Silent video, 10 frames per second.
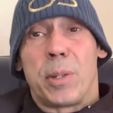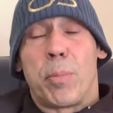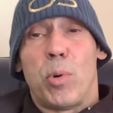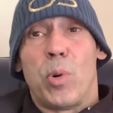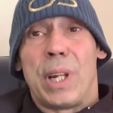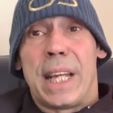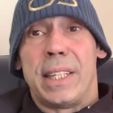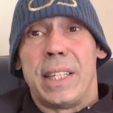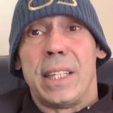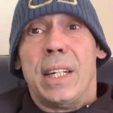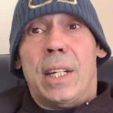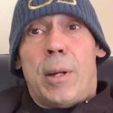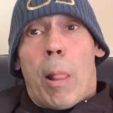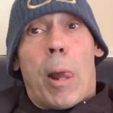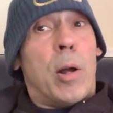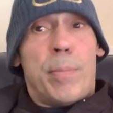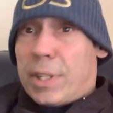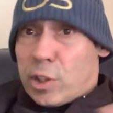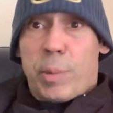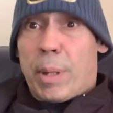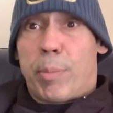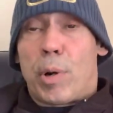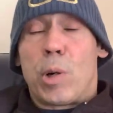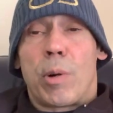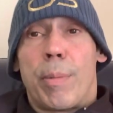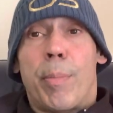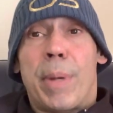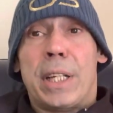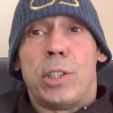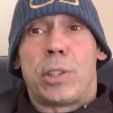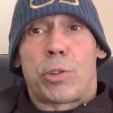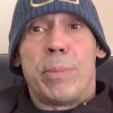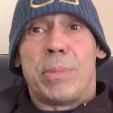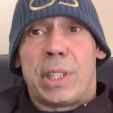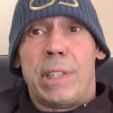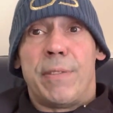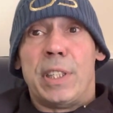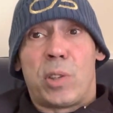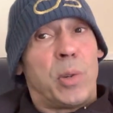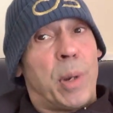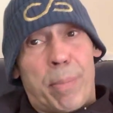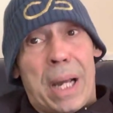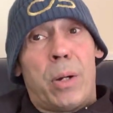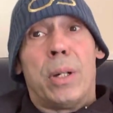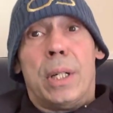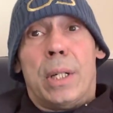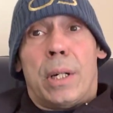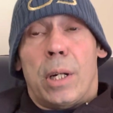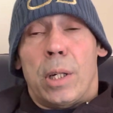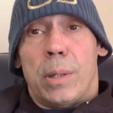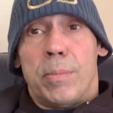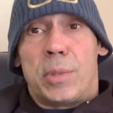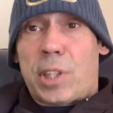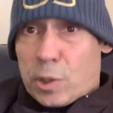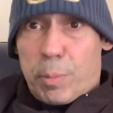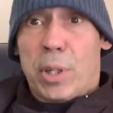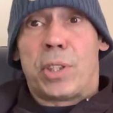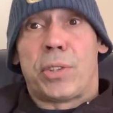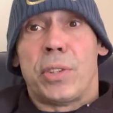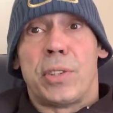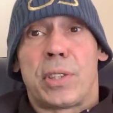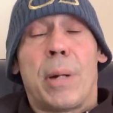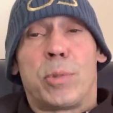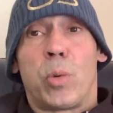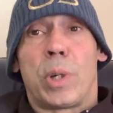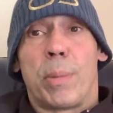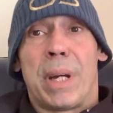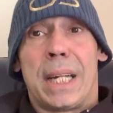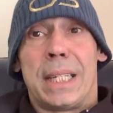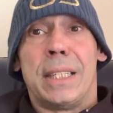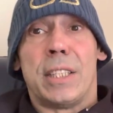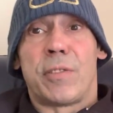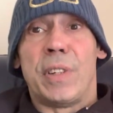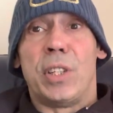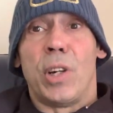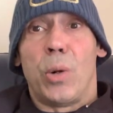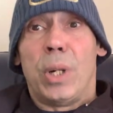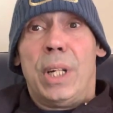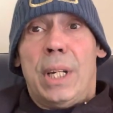the poor lady. Um, there's going to be a program on mainstream TV soon about um, such persons that I'm talking about in this video.